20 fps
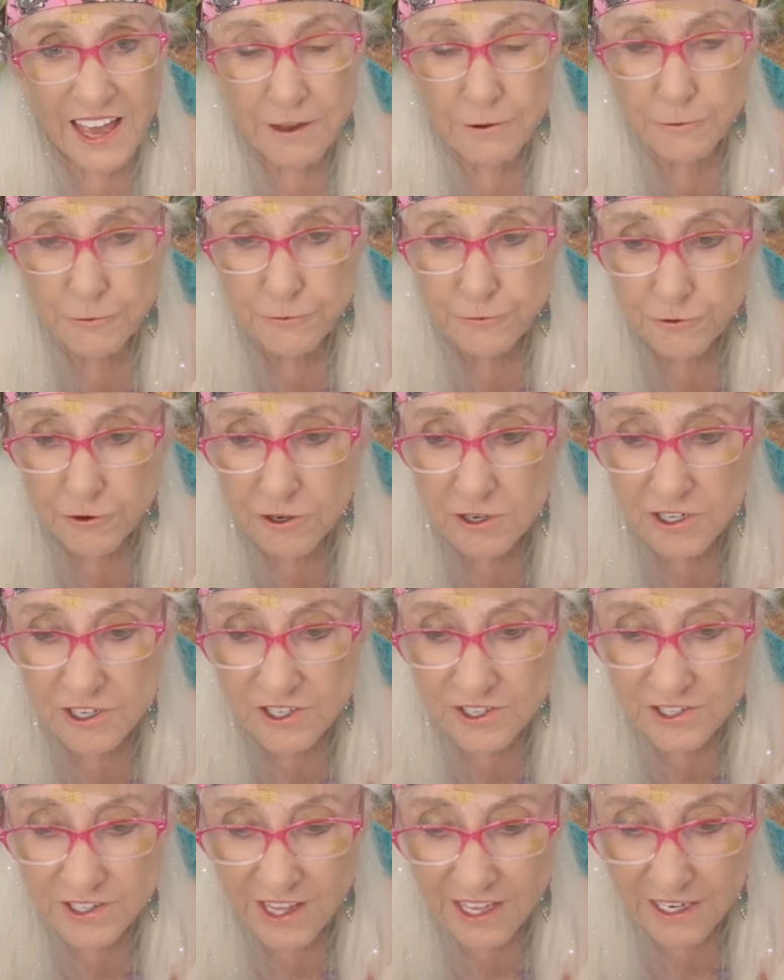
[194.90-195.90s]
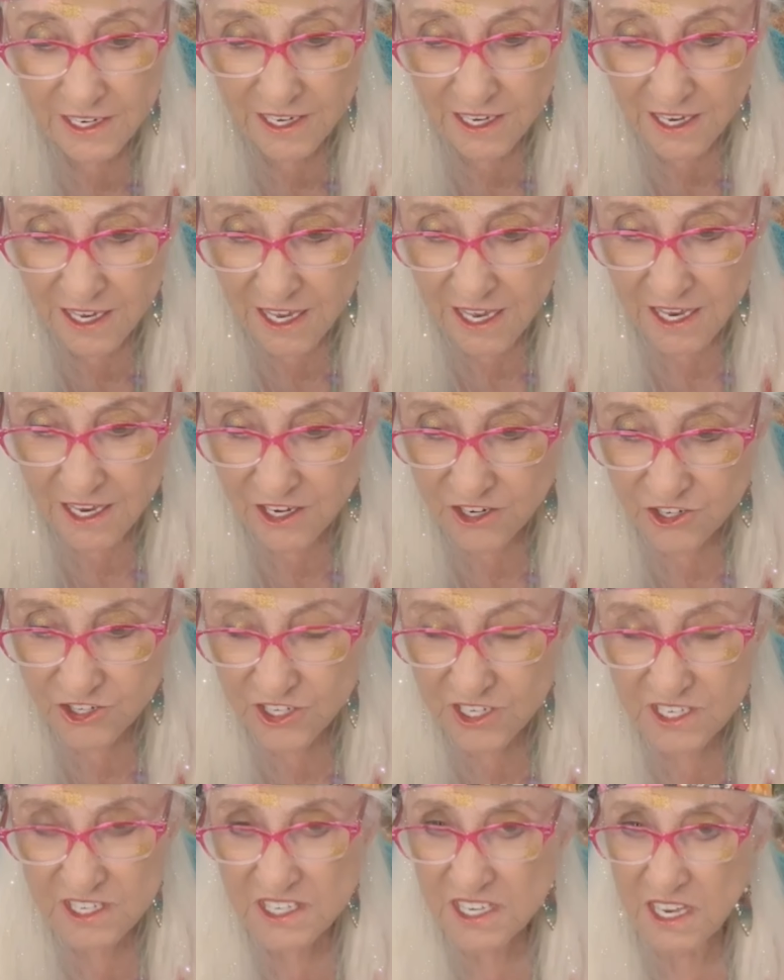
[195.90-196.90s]
at first, like,
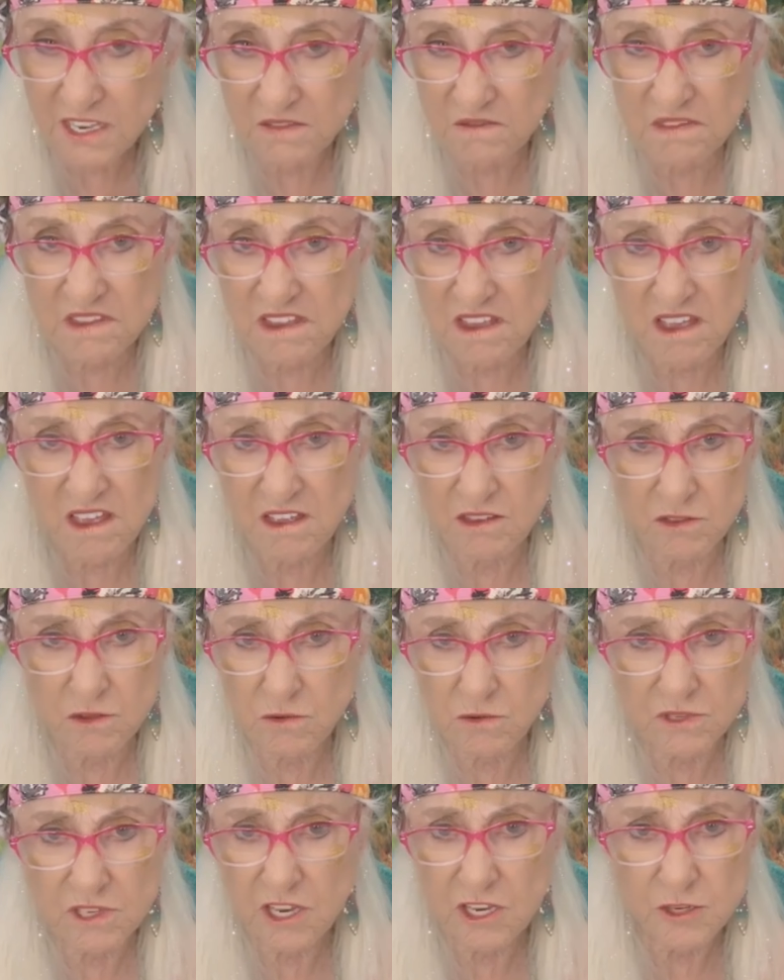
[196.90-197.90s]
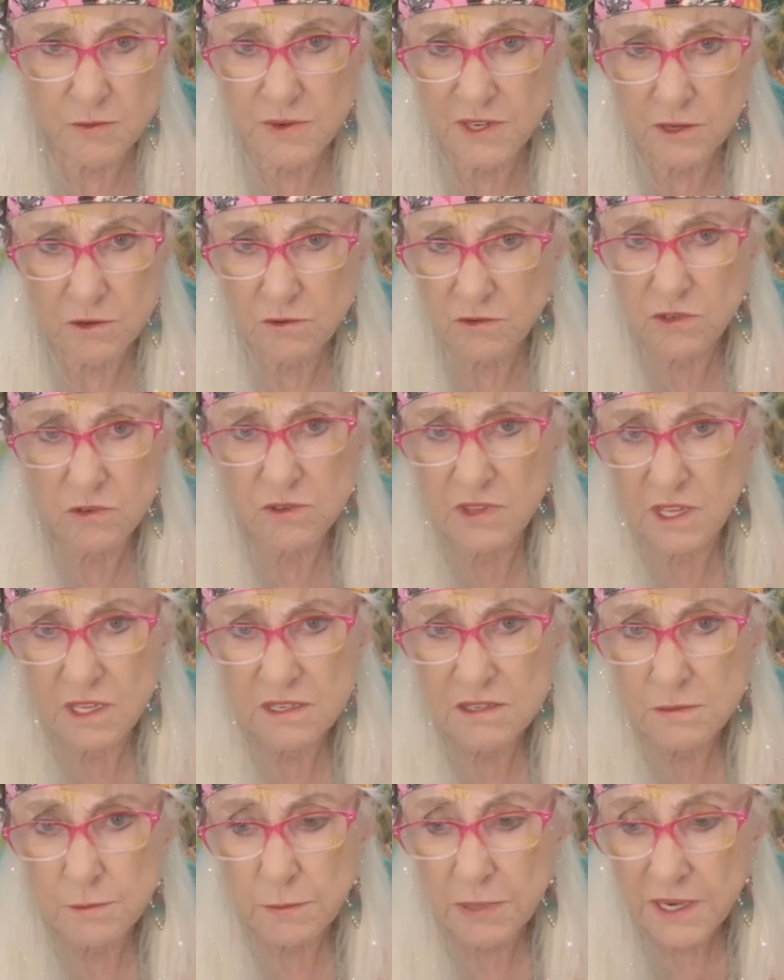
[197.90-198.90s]
she said, nah, don't touch me, don't do
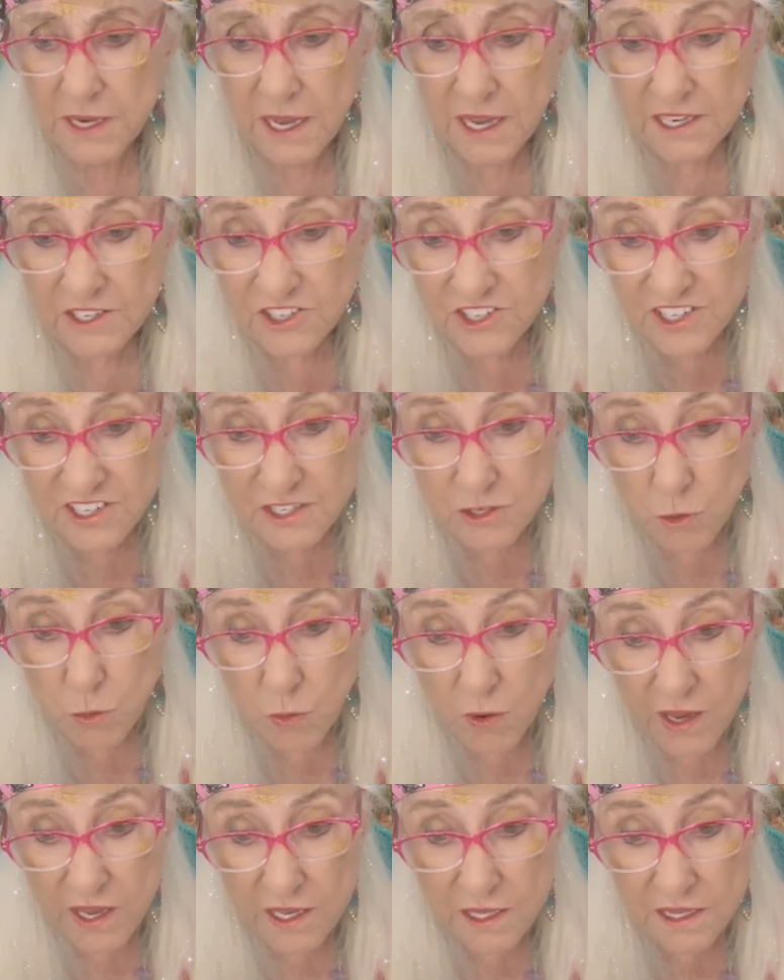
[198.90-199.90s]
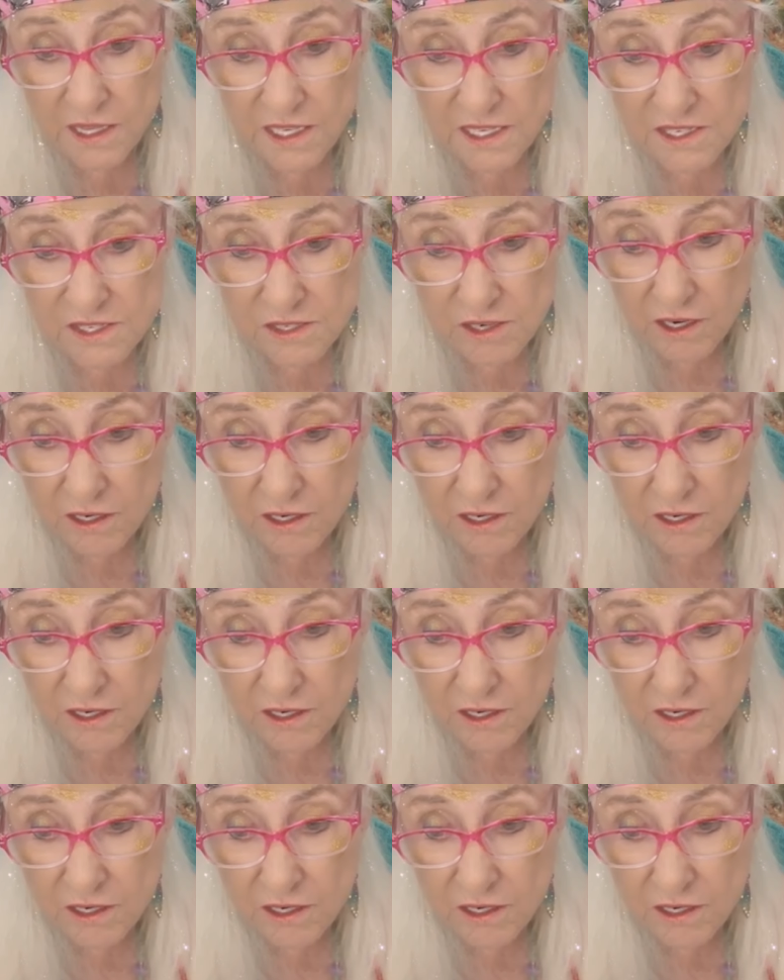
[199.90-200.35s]
this. But I just quietly